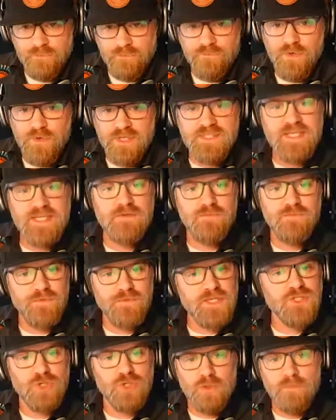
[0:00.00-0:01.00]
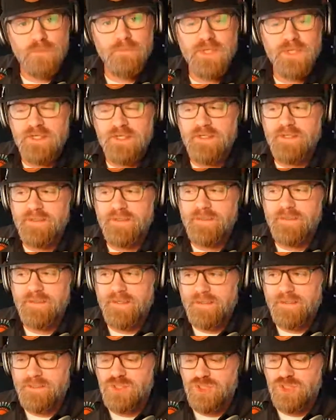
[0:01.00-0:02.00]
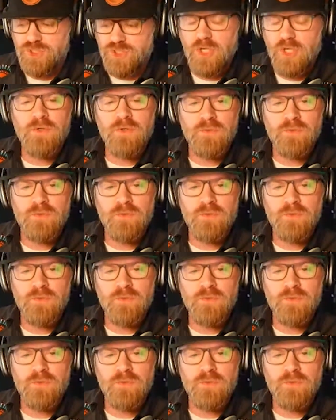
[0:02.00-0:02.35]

It's a front end feature, but it